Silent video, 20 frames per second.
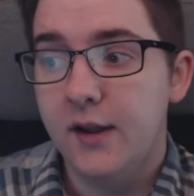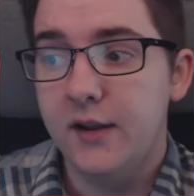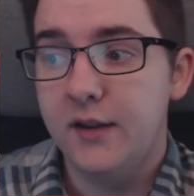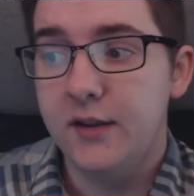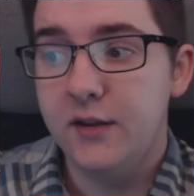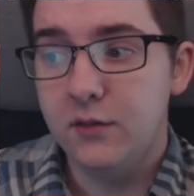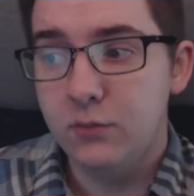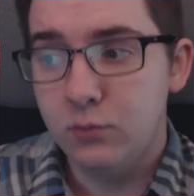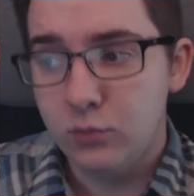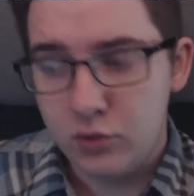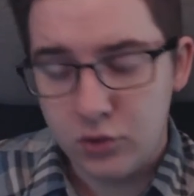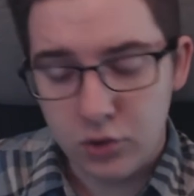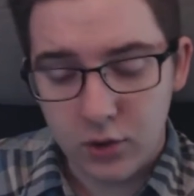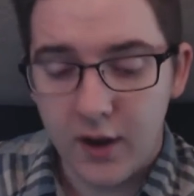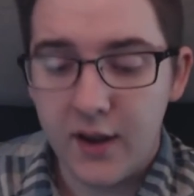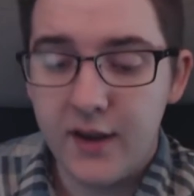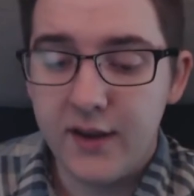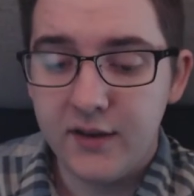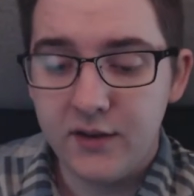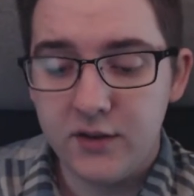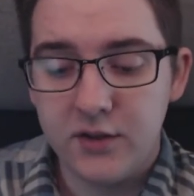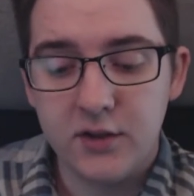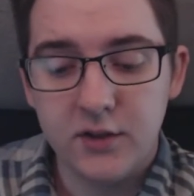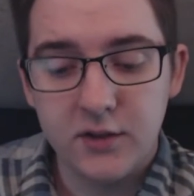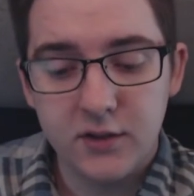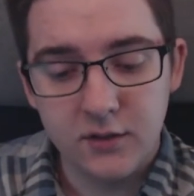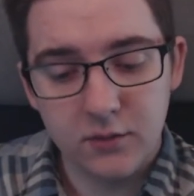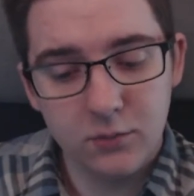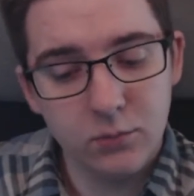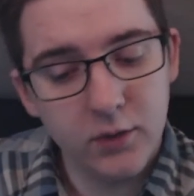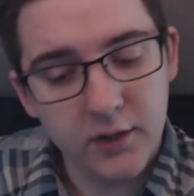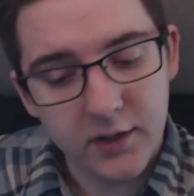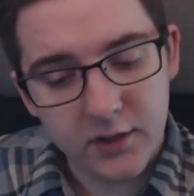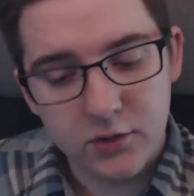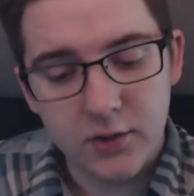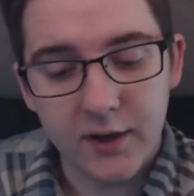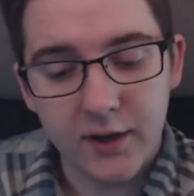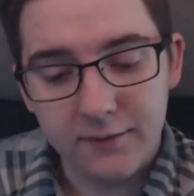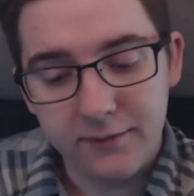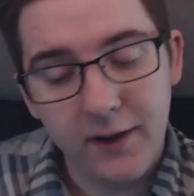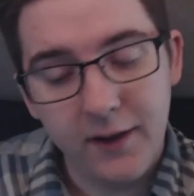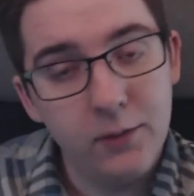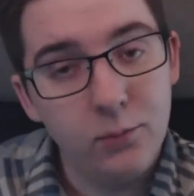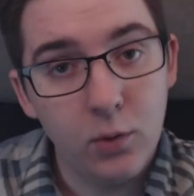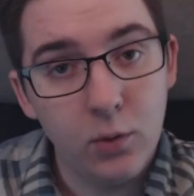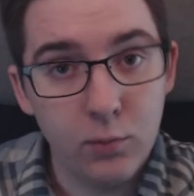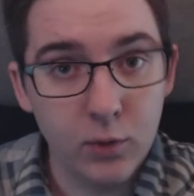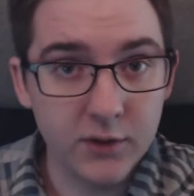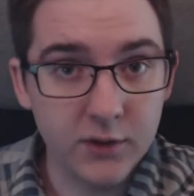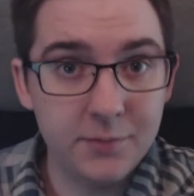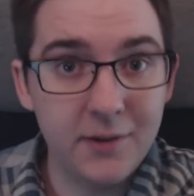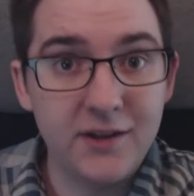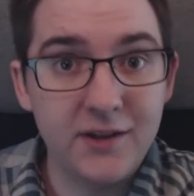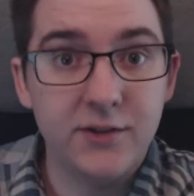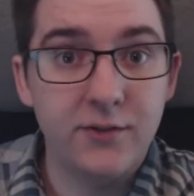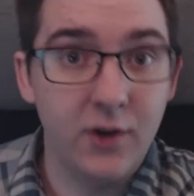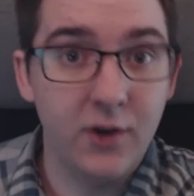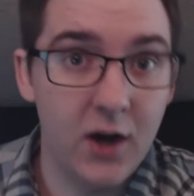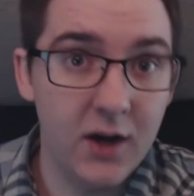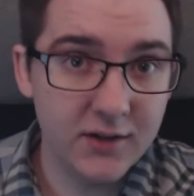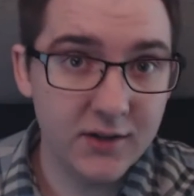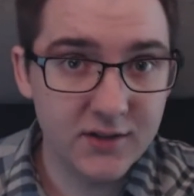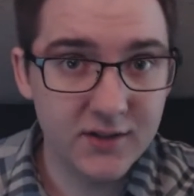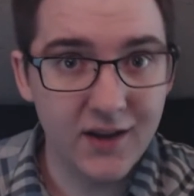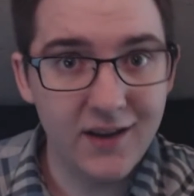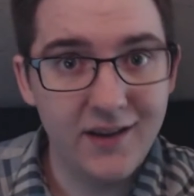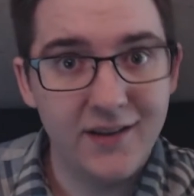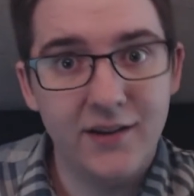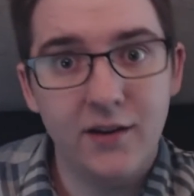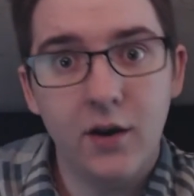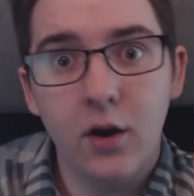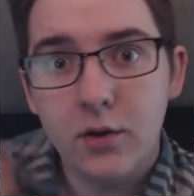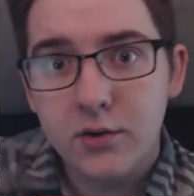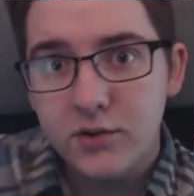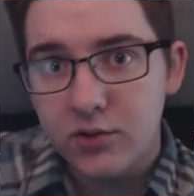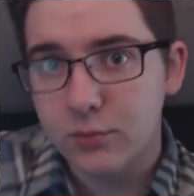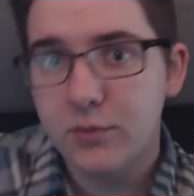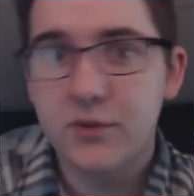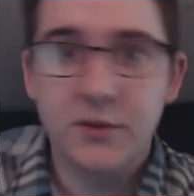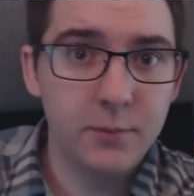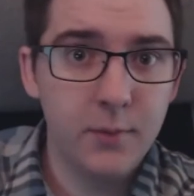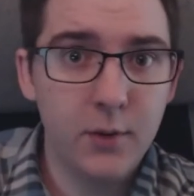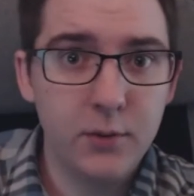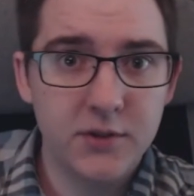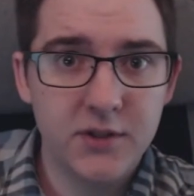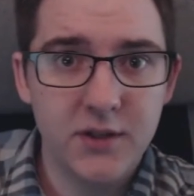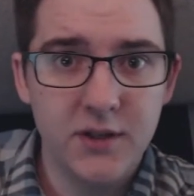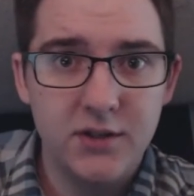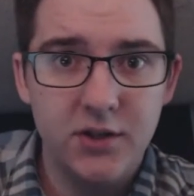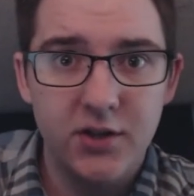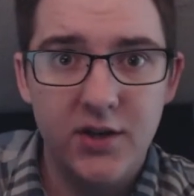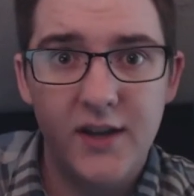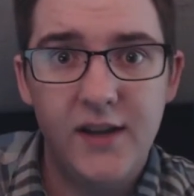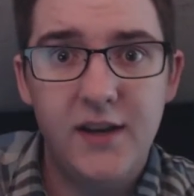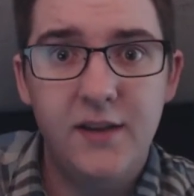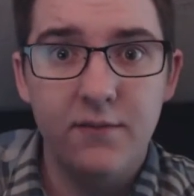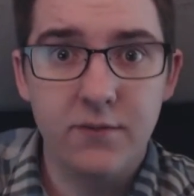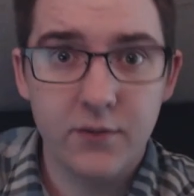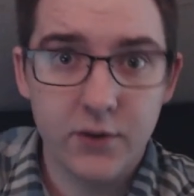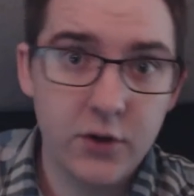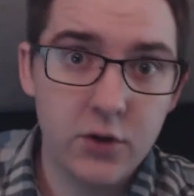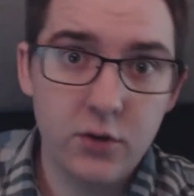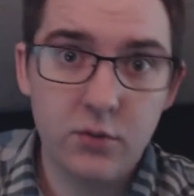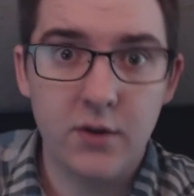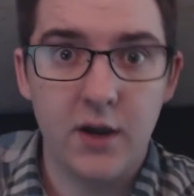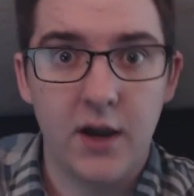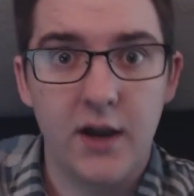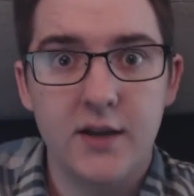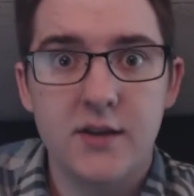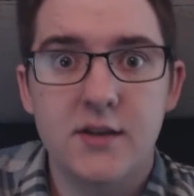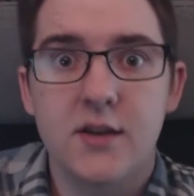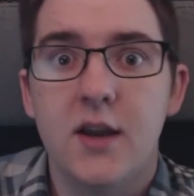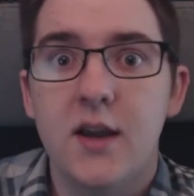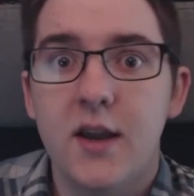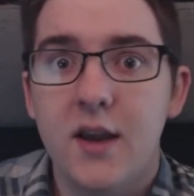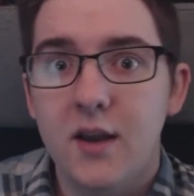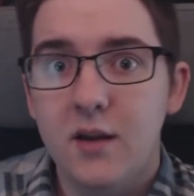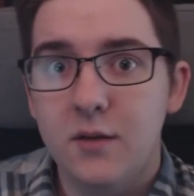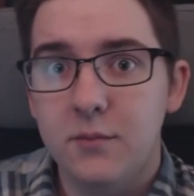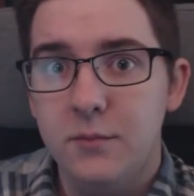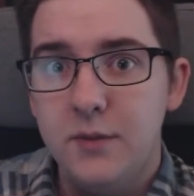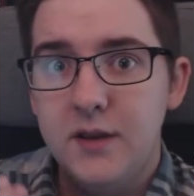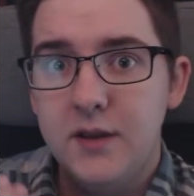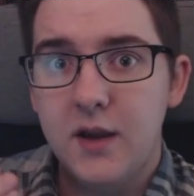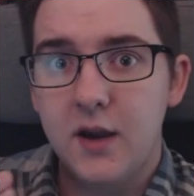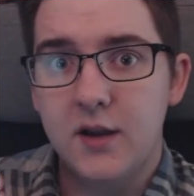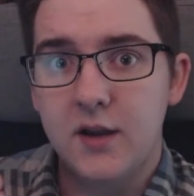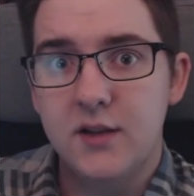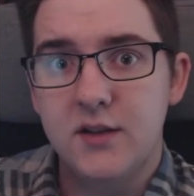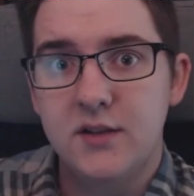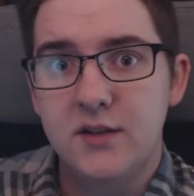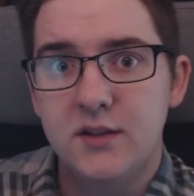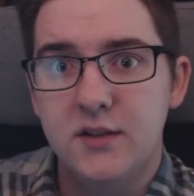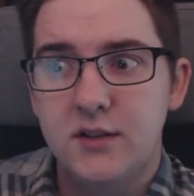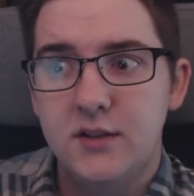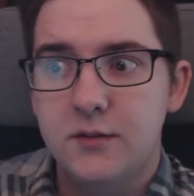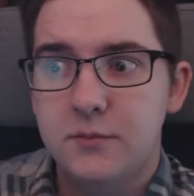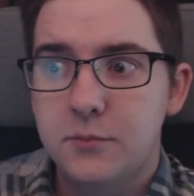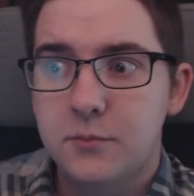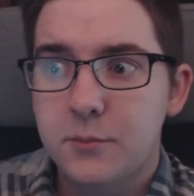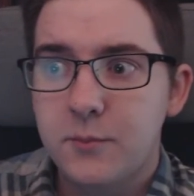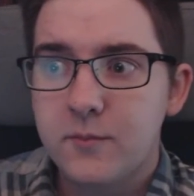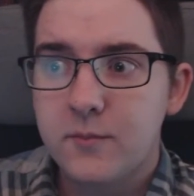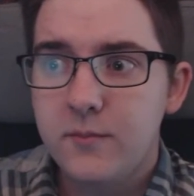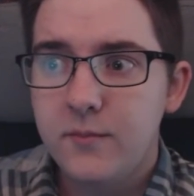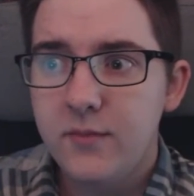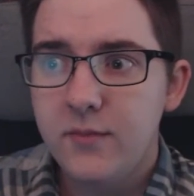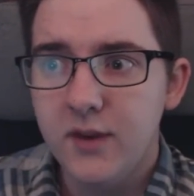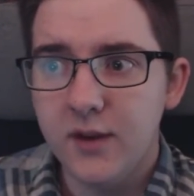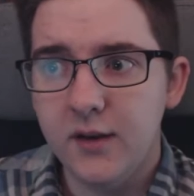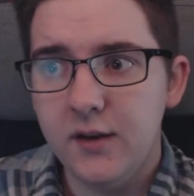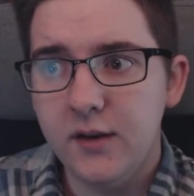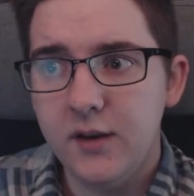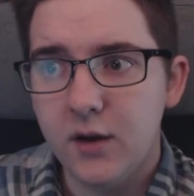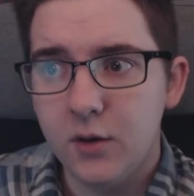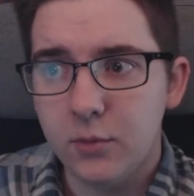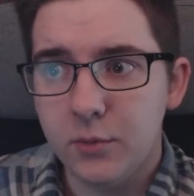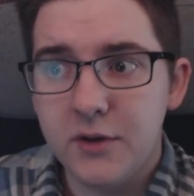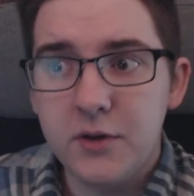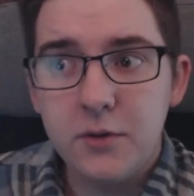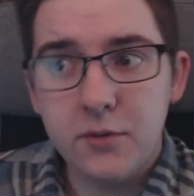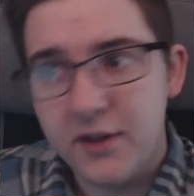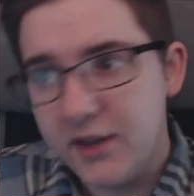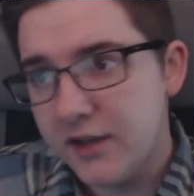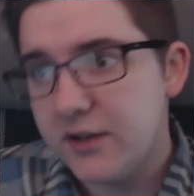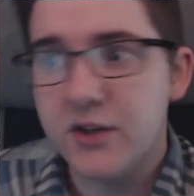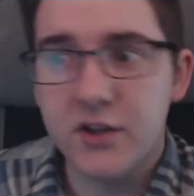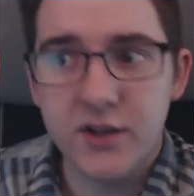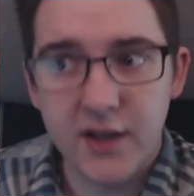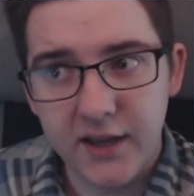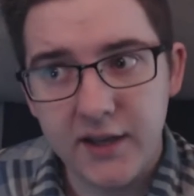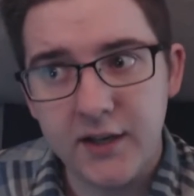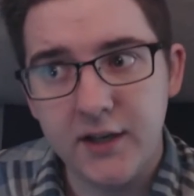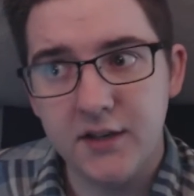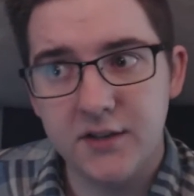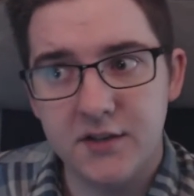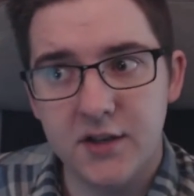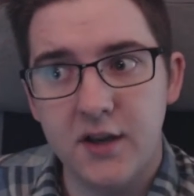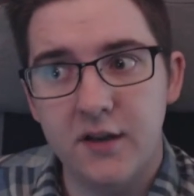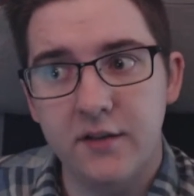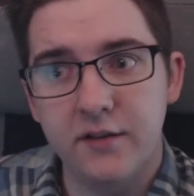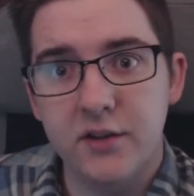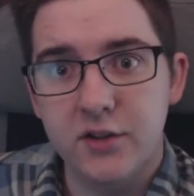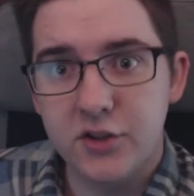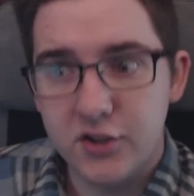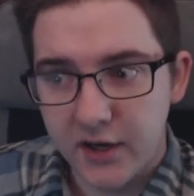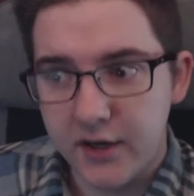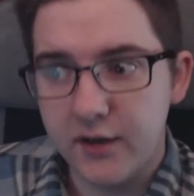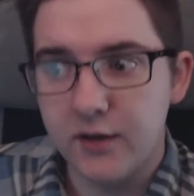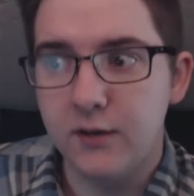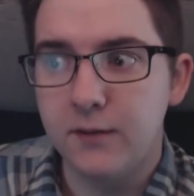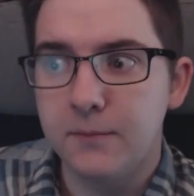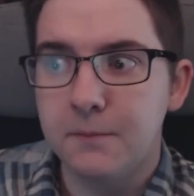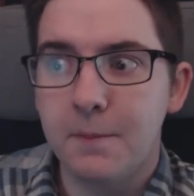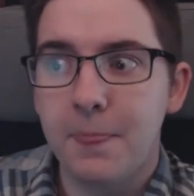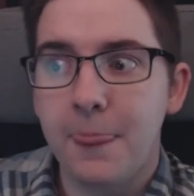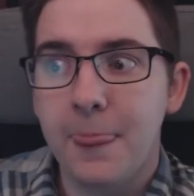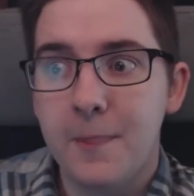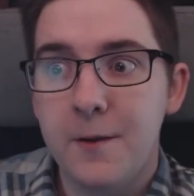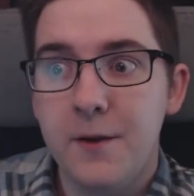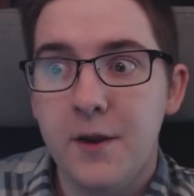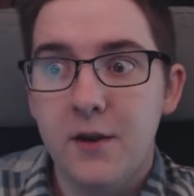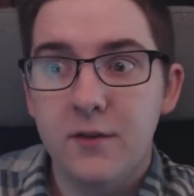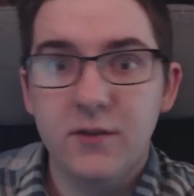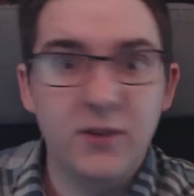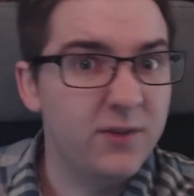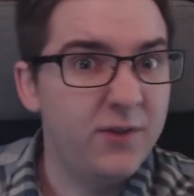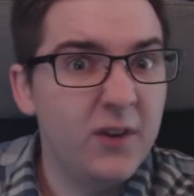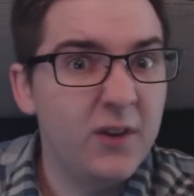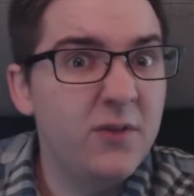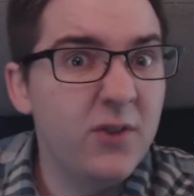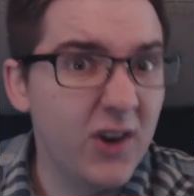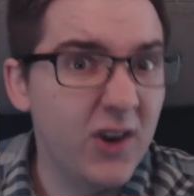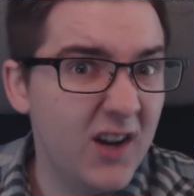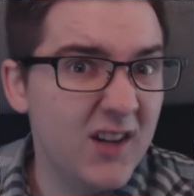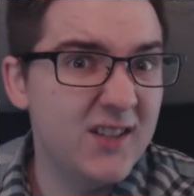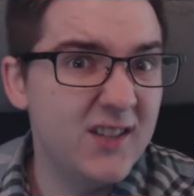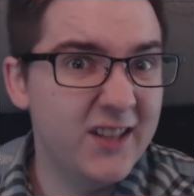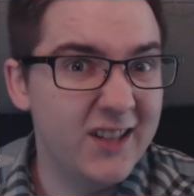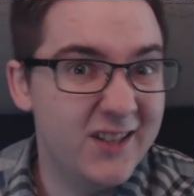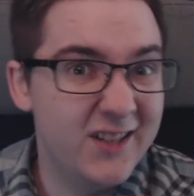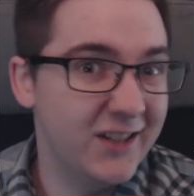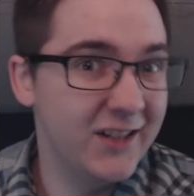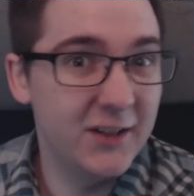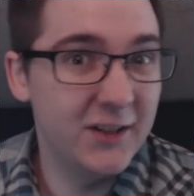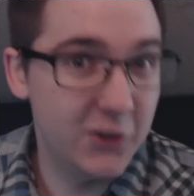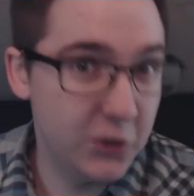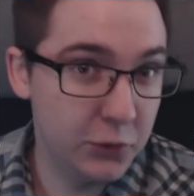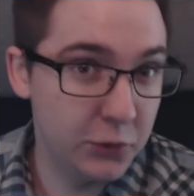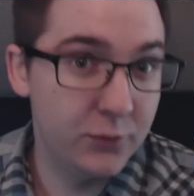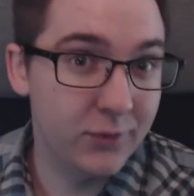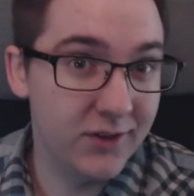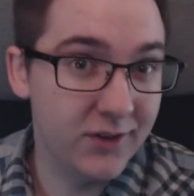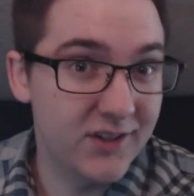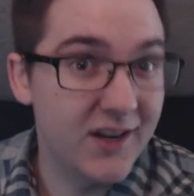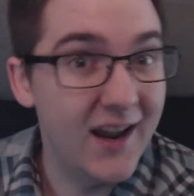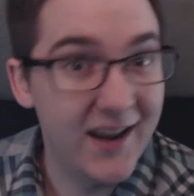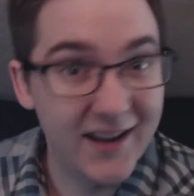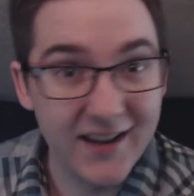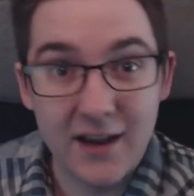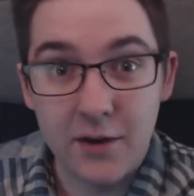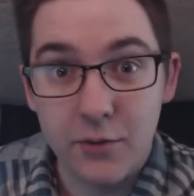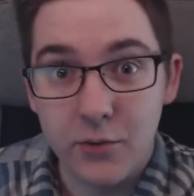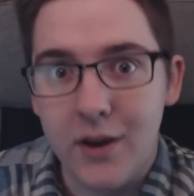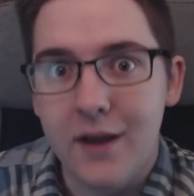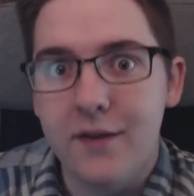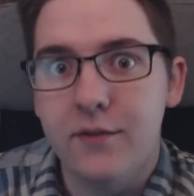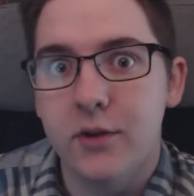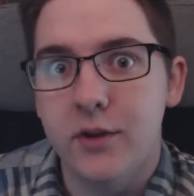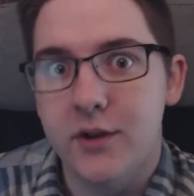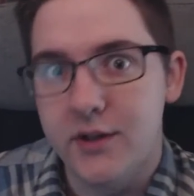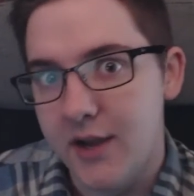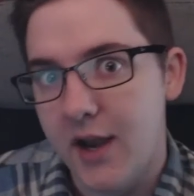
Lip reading: and we're going to try to find what works best for us, and also what's most entertaining for you guys, because we do the entertaining side of this channel for fun for us. It's an excuse for us to hang out and have a good